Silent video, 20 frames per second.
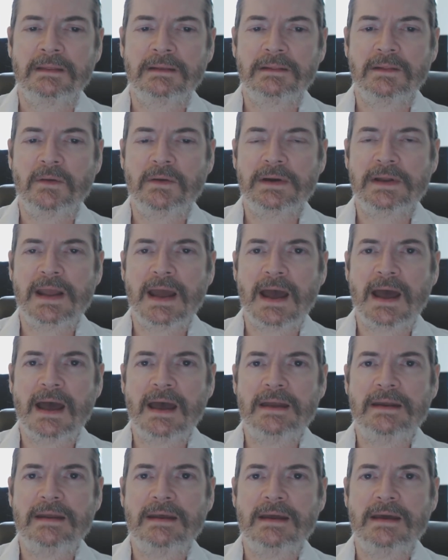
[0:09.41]
The Lord
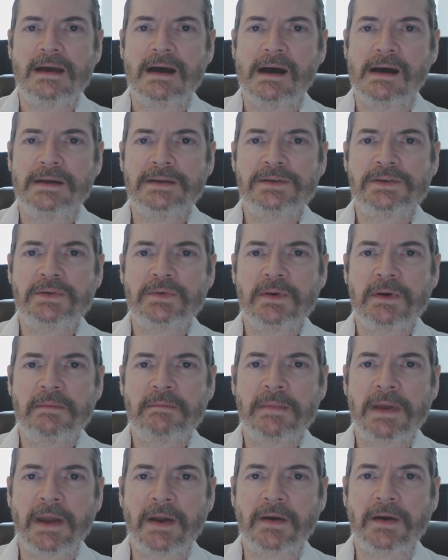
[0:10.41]
God unto
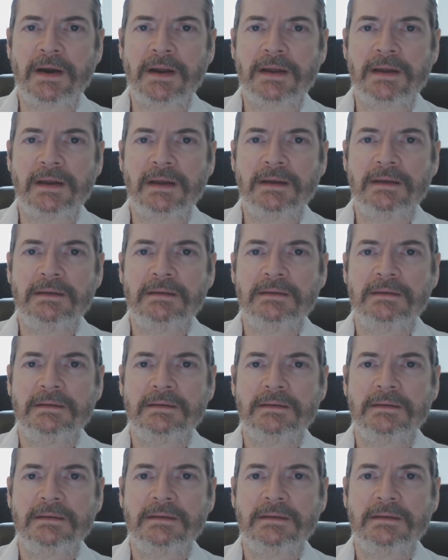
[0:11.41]
America.